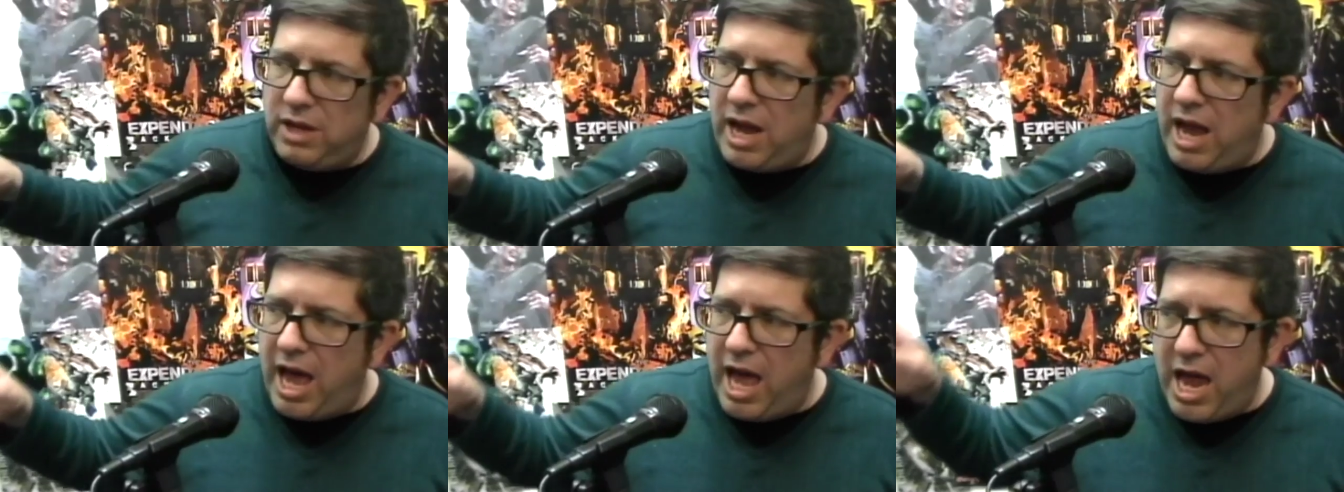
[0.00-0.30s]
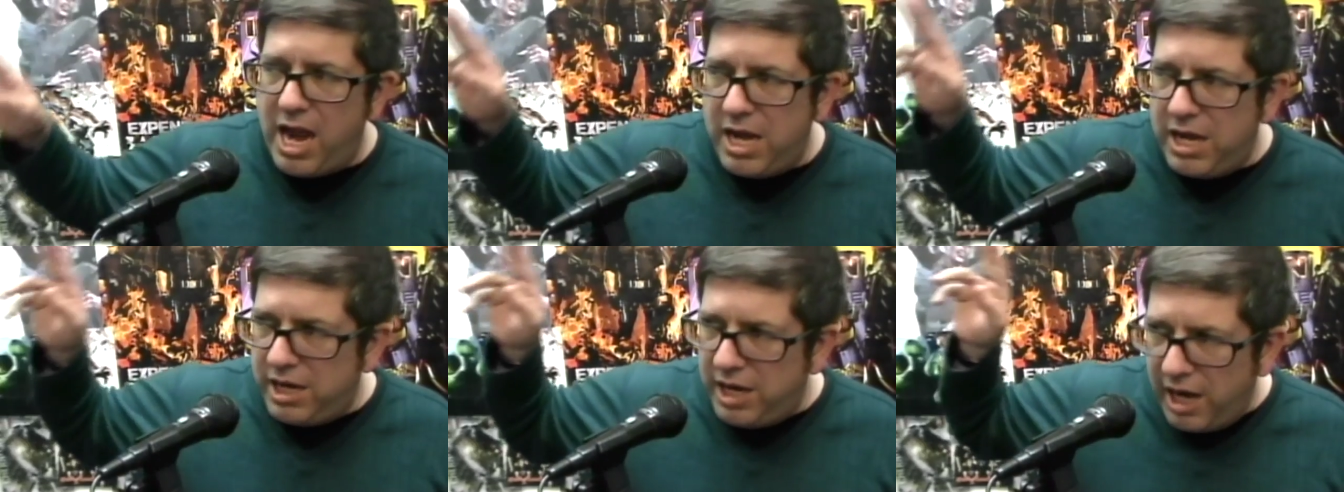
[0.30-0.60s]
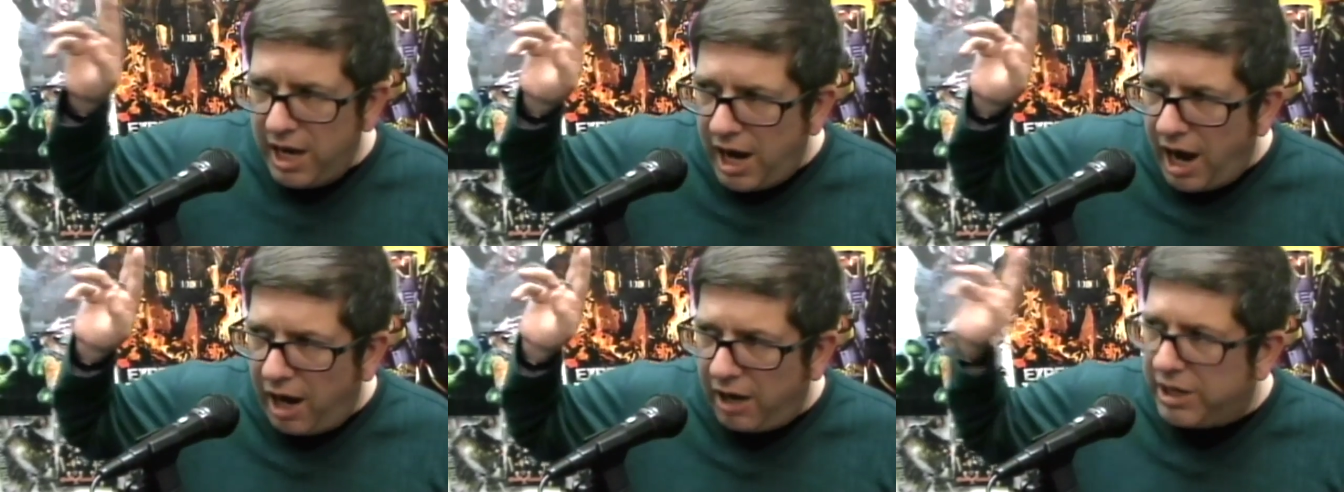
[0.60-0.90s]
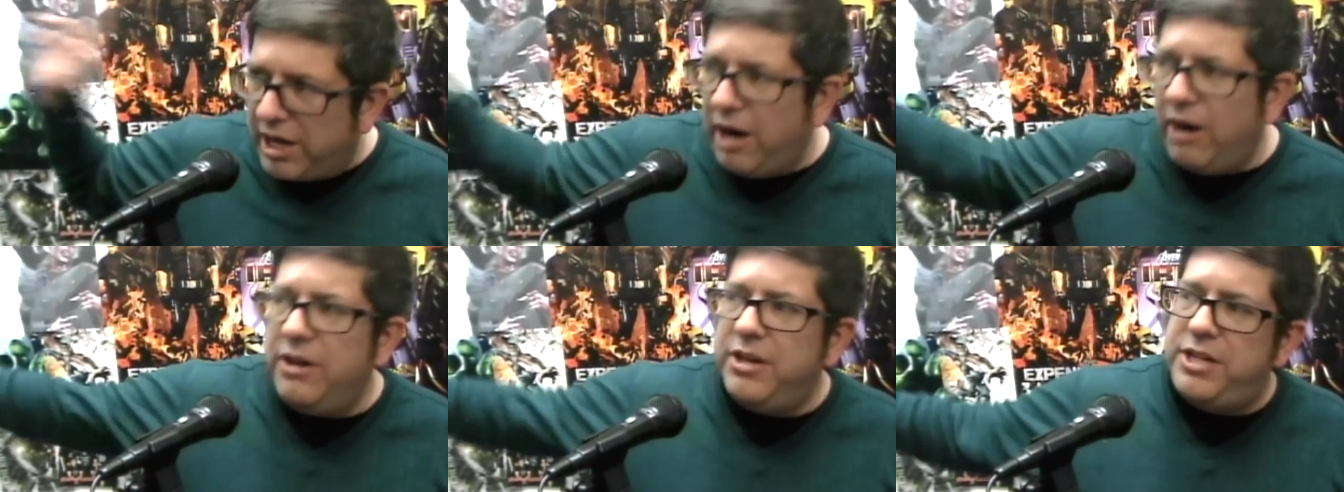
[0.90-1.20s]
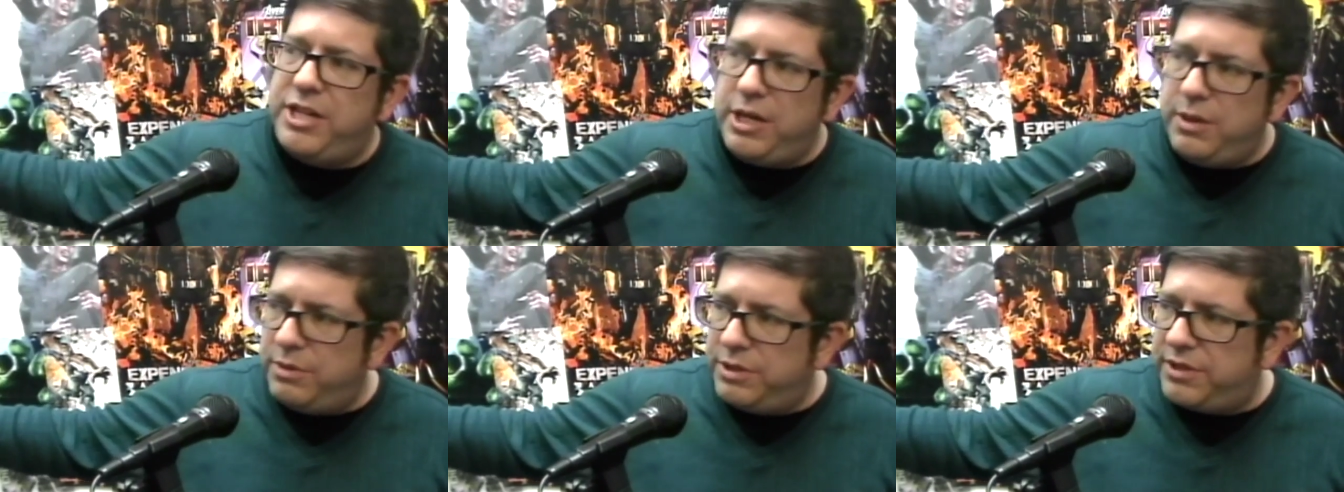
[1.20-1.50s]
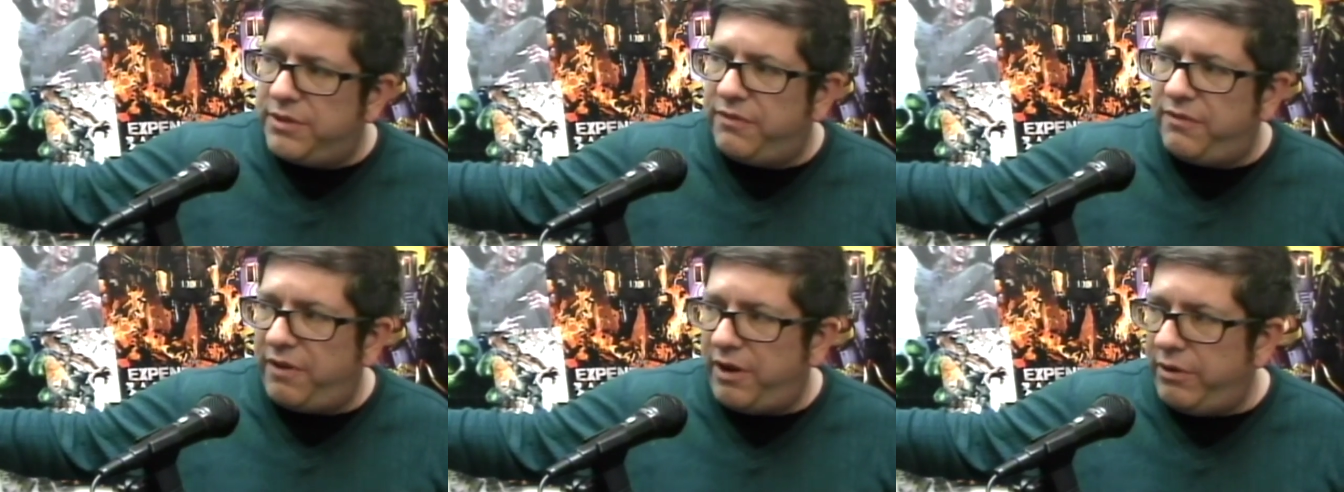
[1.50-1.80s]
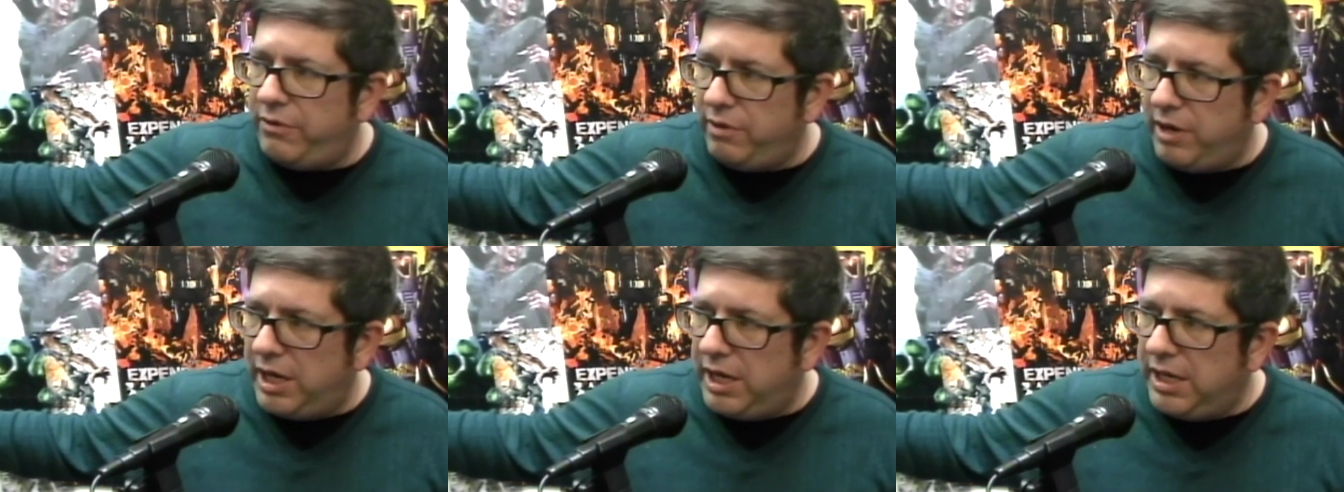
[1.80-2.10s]
and I'll guarantee you it's a
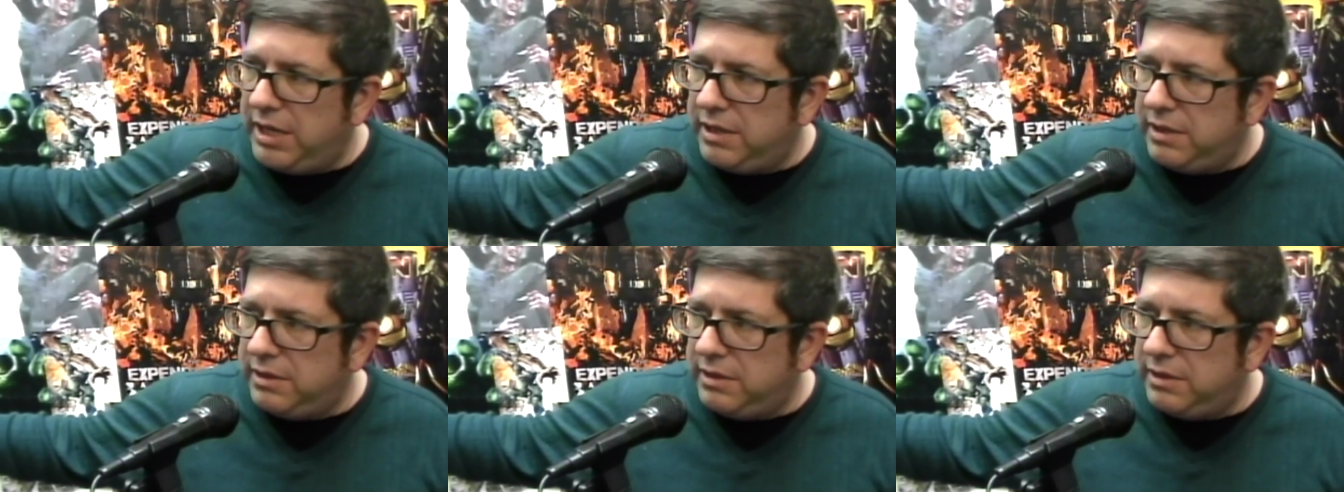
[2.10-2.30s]
fun read.